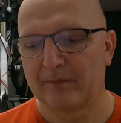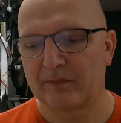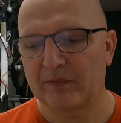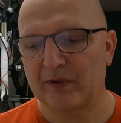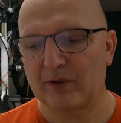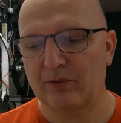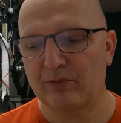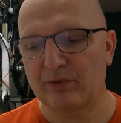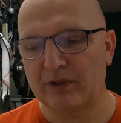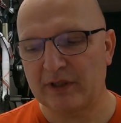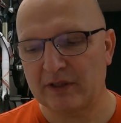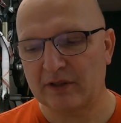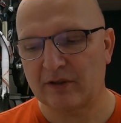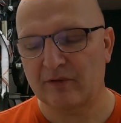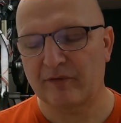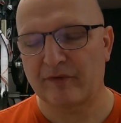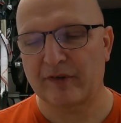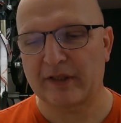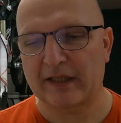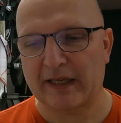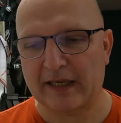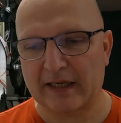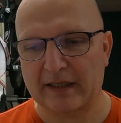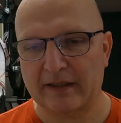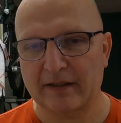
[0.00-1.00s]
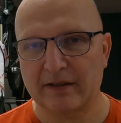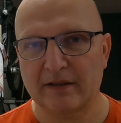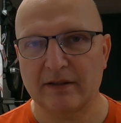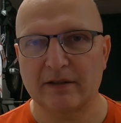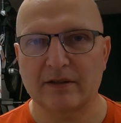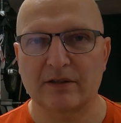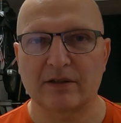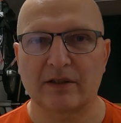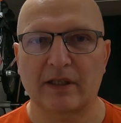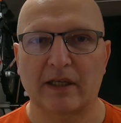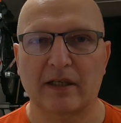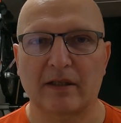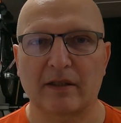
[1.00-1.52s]
the reason for that
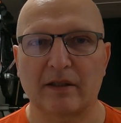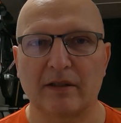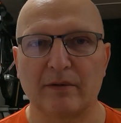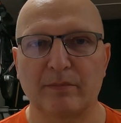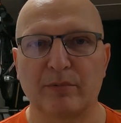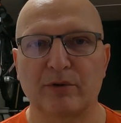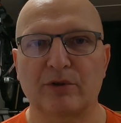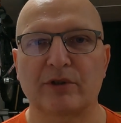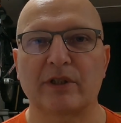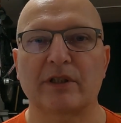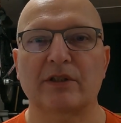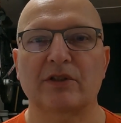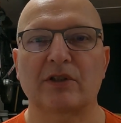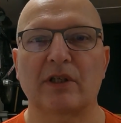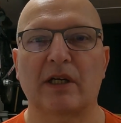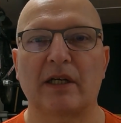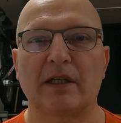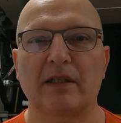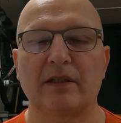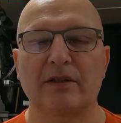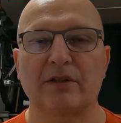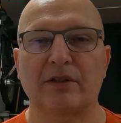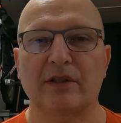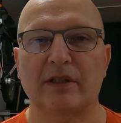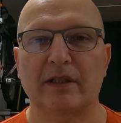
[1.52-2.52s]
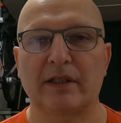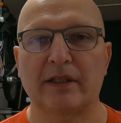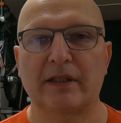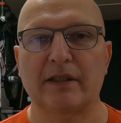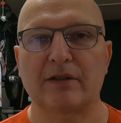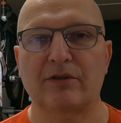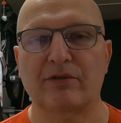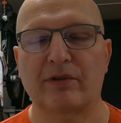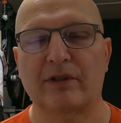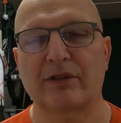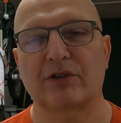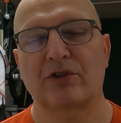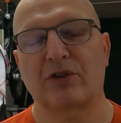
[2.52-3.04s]
is that the projectile is hitting
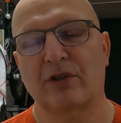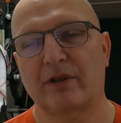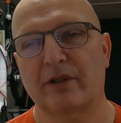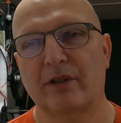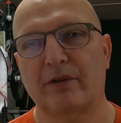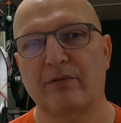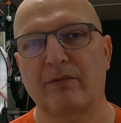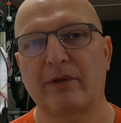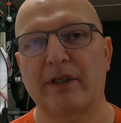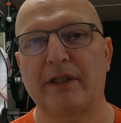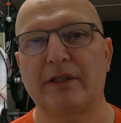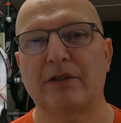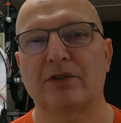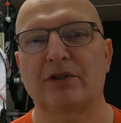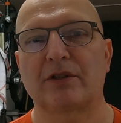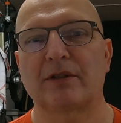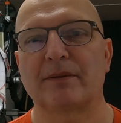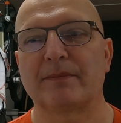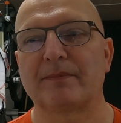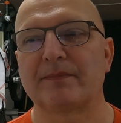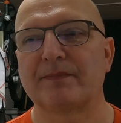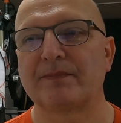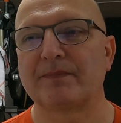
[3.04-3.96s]
transonic range.